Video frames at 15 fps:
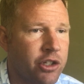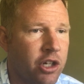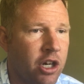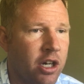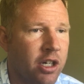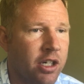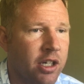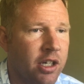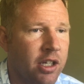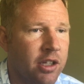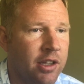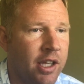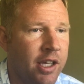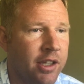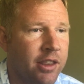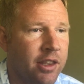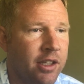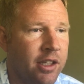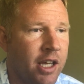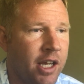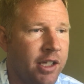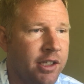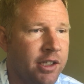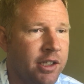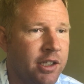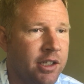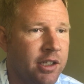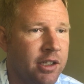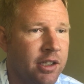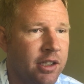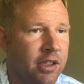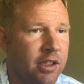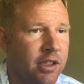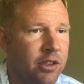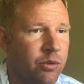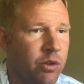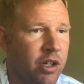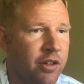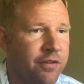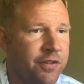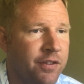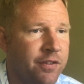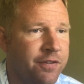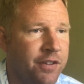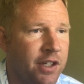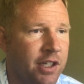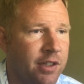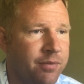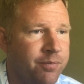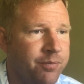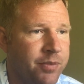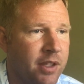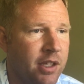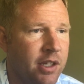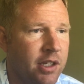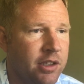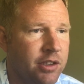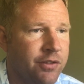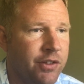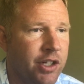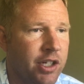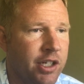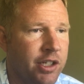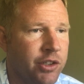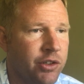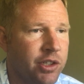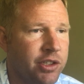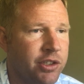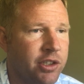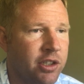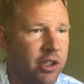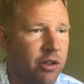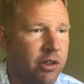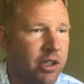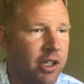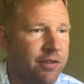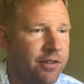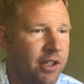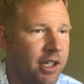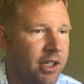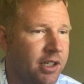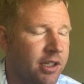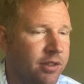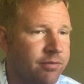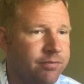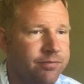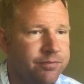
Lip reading: shark, length 9 to 12 feet. Severe injuries to lower left leg.